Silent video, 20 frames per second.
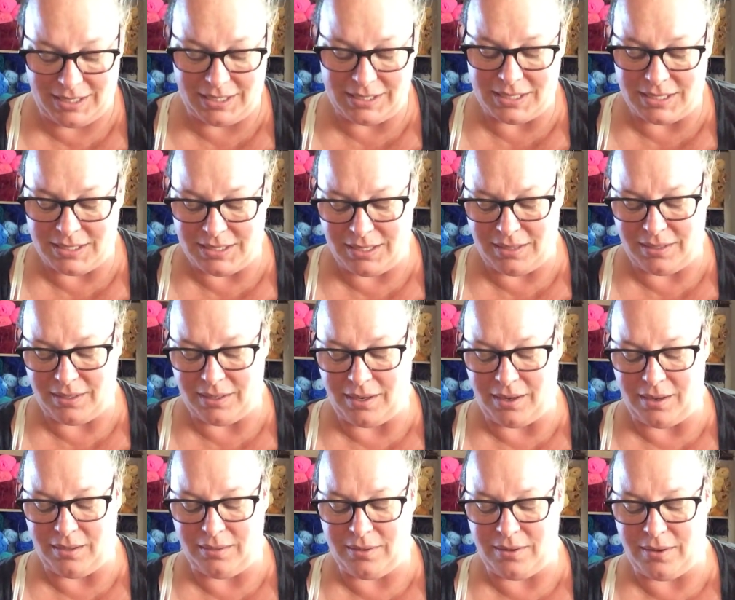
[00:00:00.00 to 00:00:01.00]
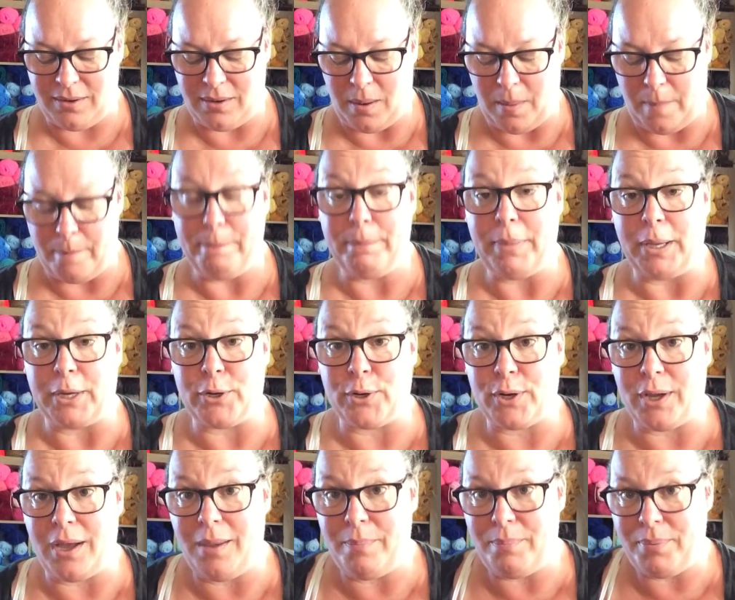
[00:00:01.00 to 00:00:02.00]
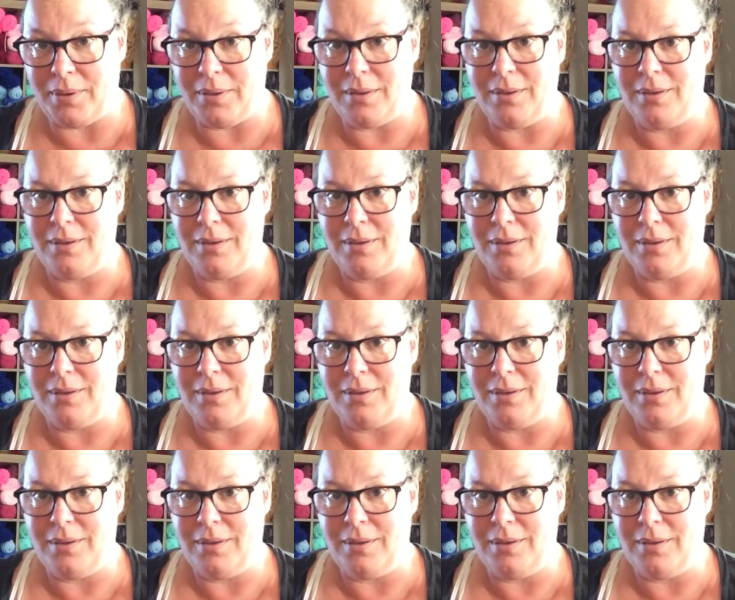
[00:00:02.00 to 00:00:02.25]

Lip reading: This is in the color Buttercup.